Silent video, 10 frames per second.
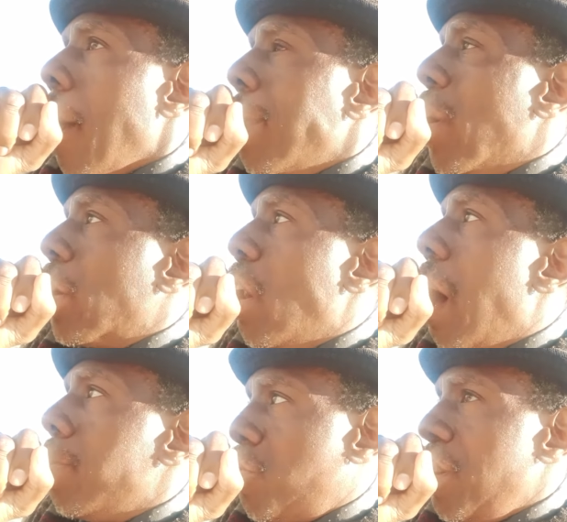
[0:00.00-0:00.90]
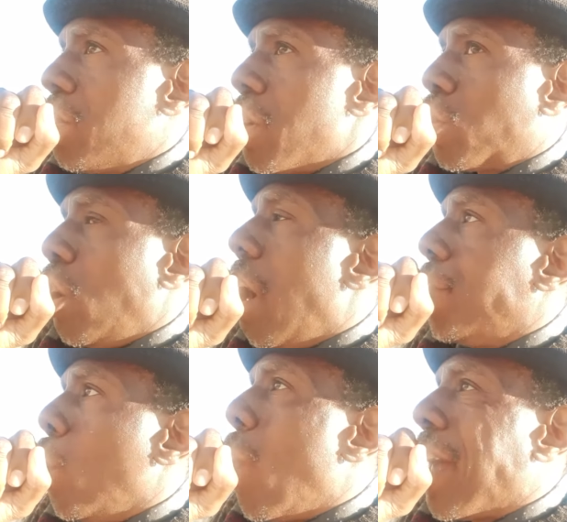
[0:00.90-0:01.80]
But when you love Jesus, you
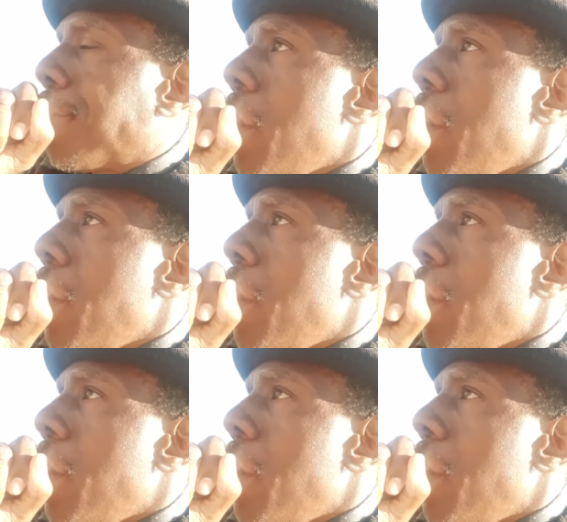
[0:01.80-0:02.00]
love your wife.